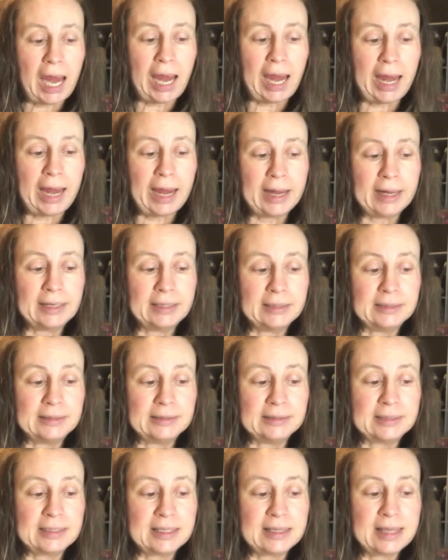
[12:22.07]

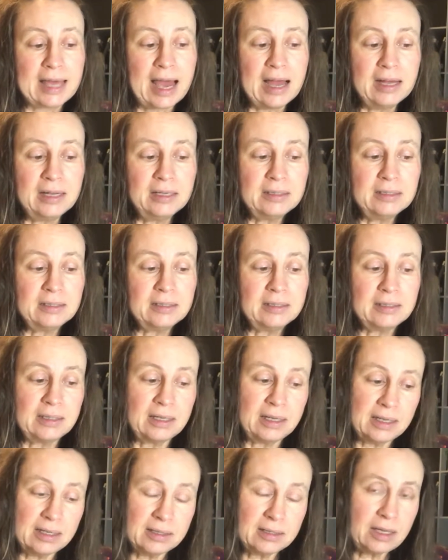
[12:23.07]
And that
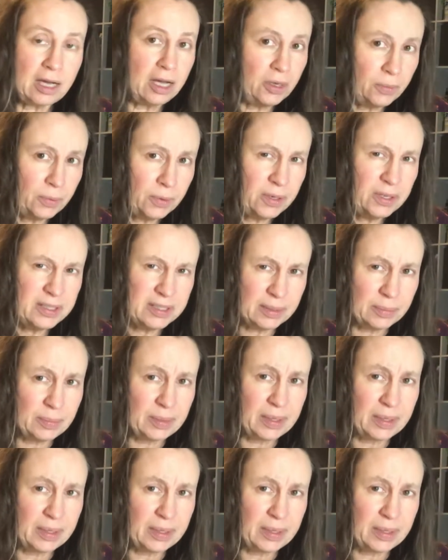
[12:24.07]
is kind of worrisome,